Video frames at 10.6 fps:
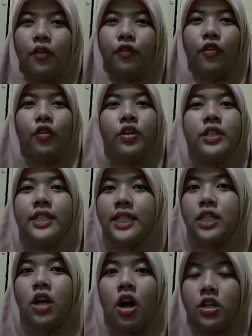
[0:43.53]
for
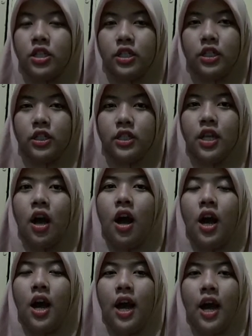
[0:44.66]
these articles,
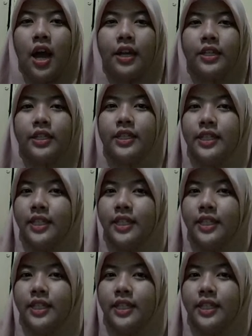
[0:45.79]
and